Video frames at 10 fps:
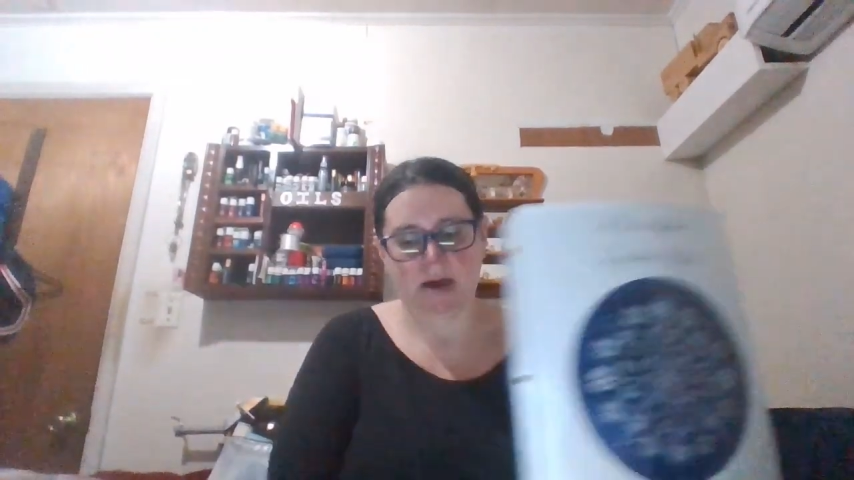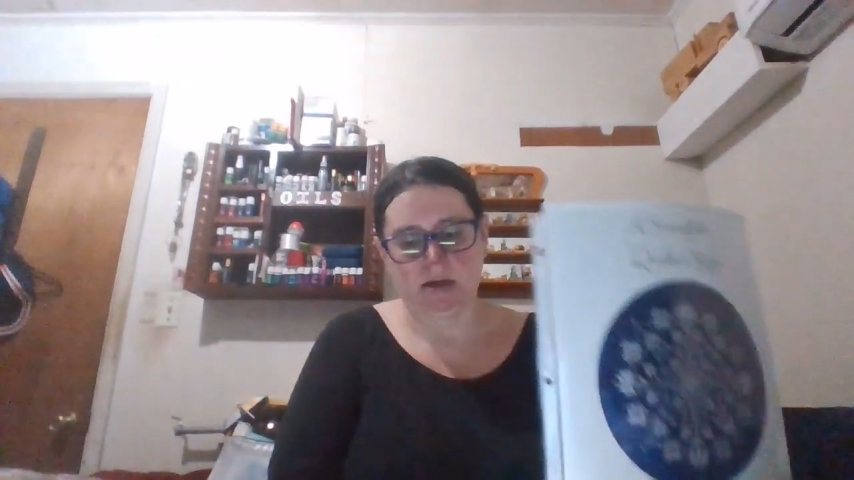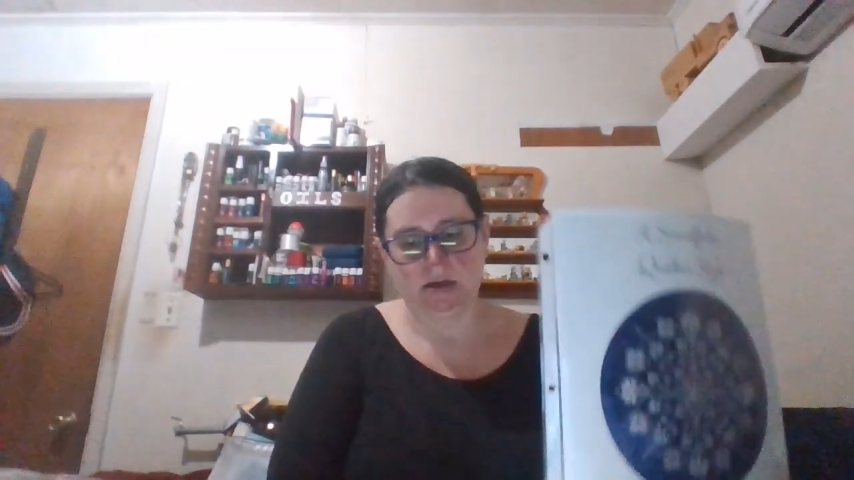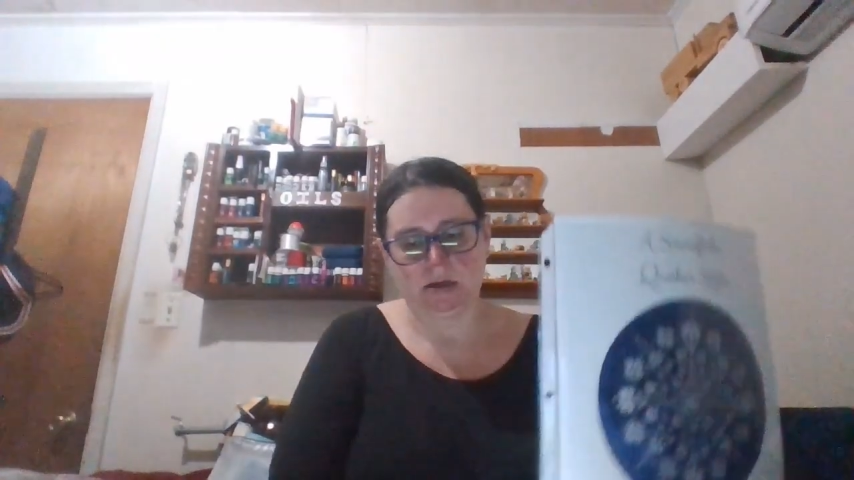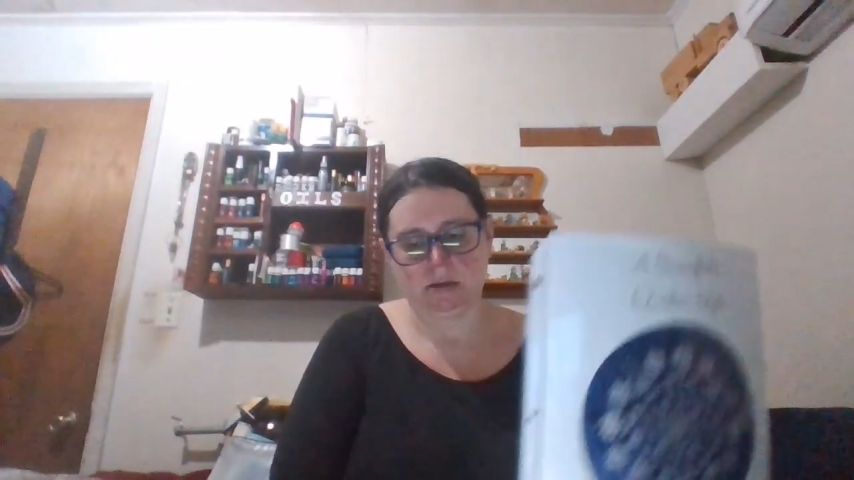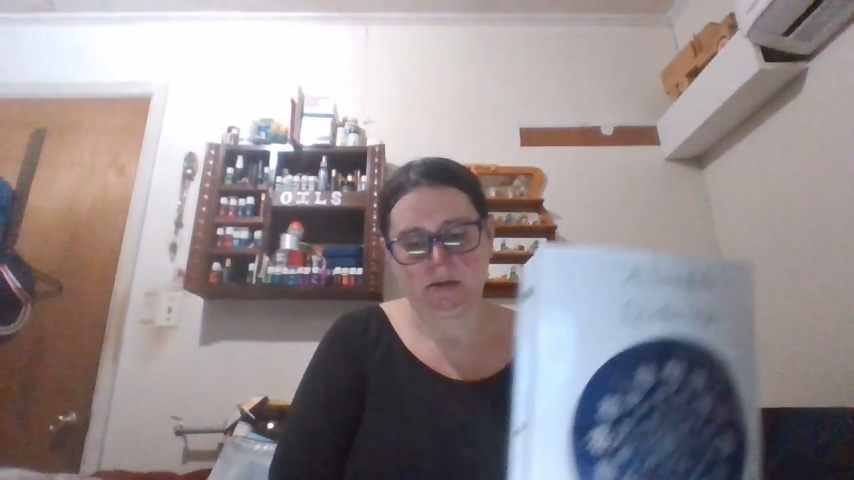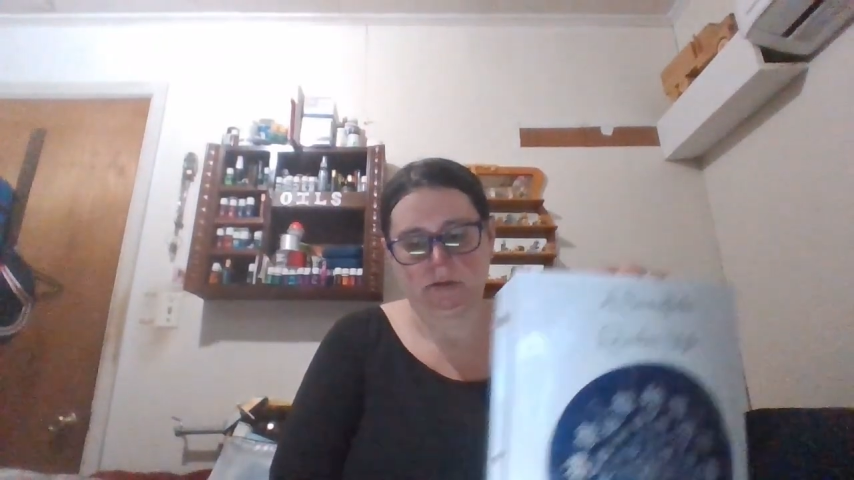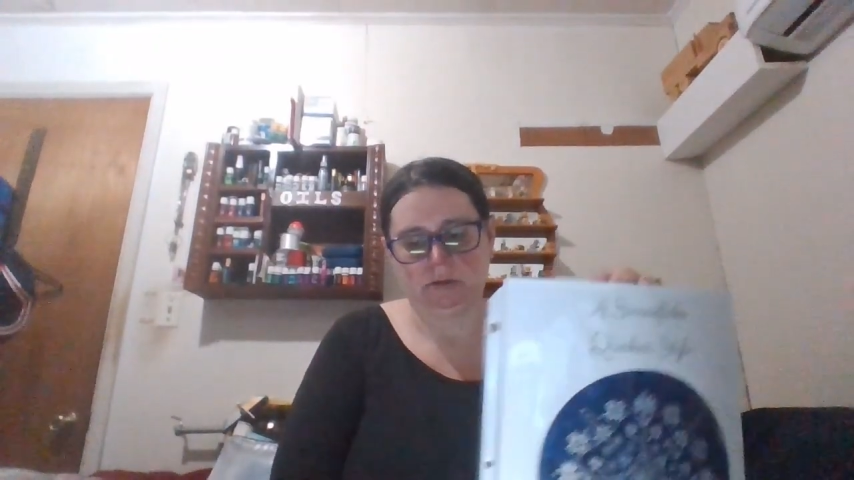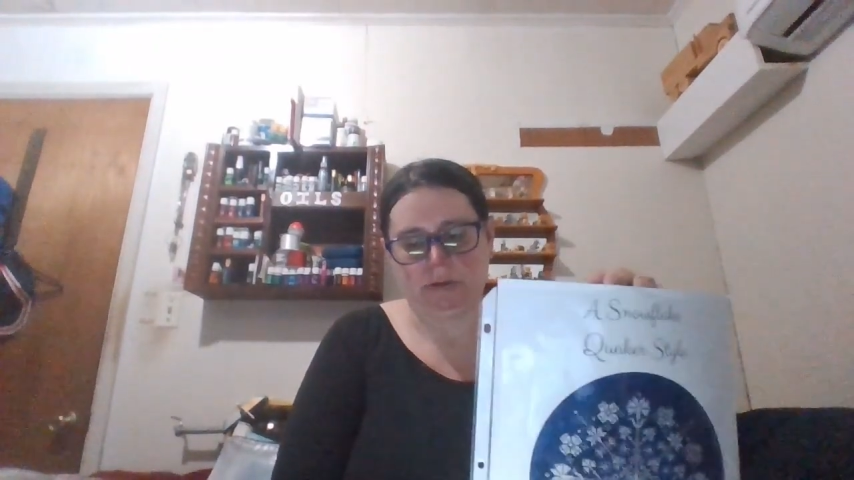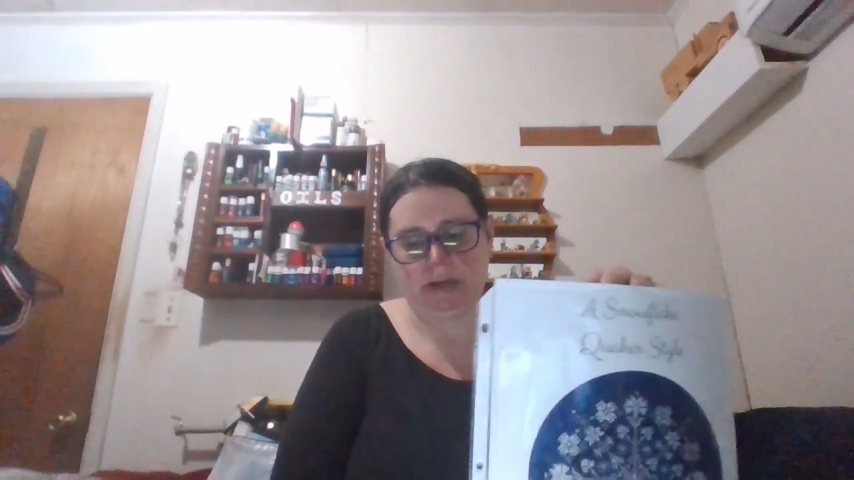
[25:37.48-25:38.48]
bad.
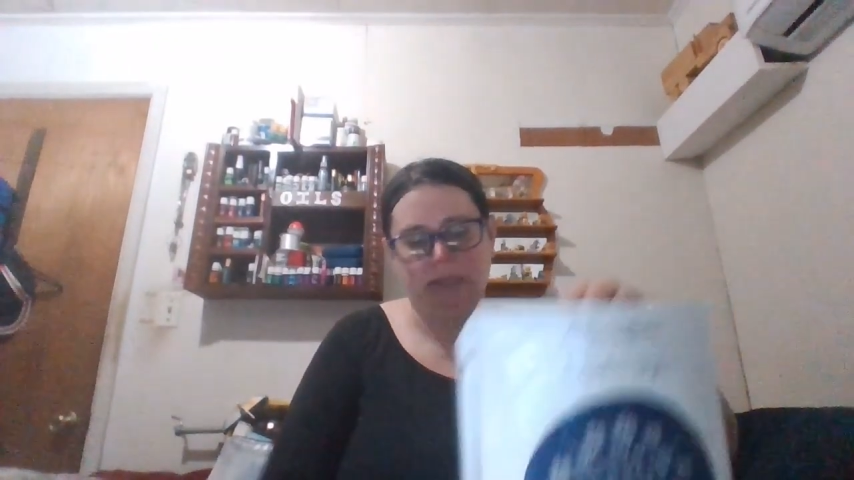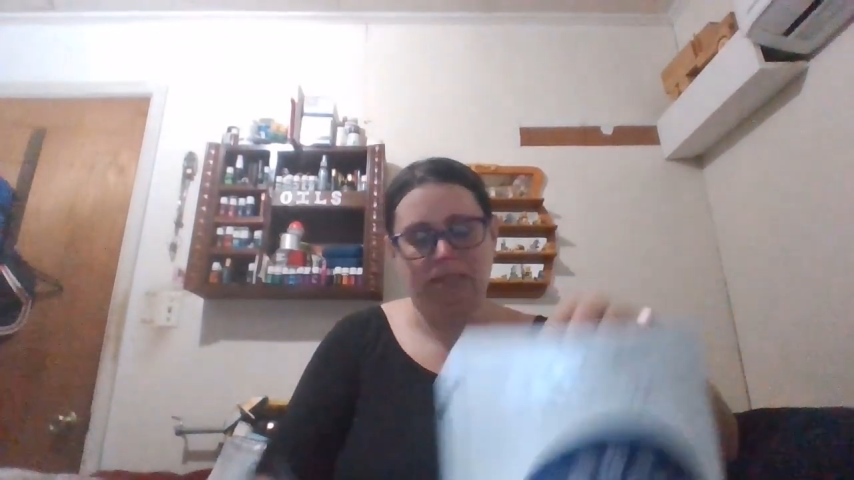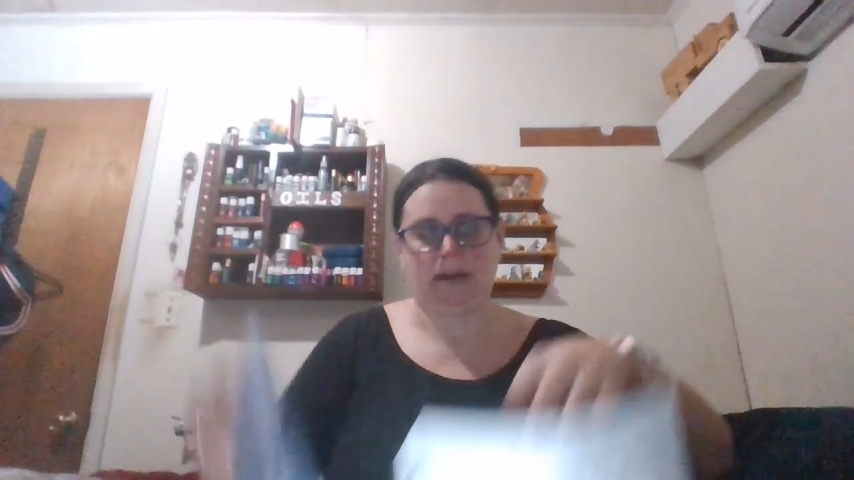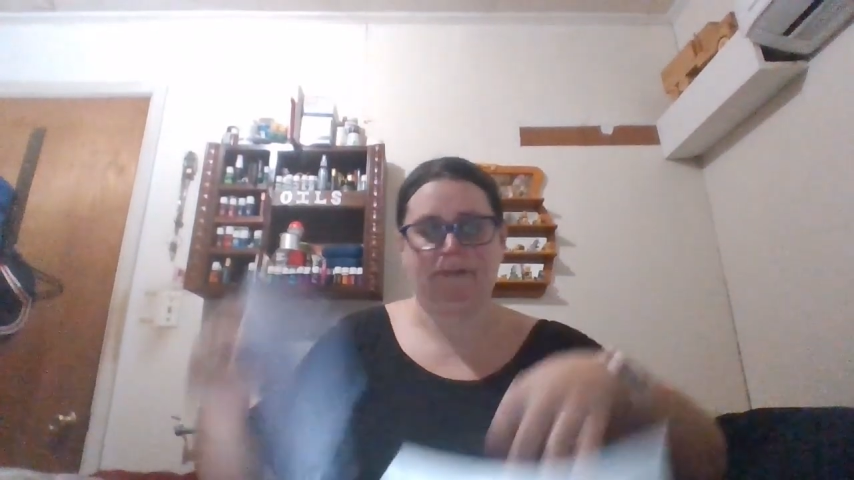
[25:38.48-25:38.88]
So like I said,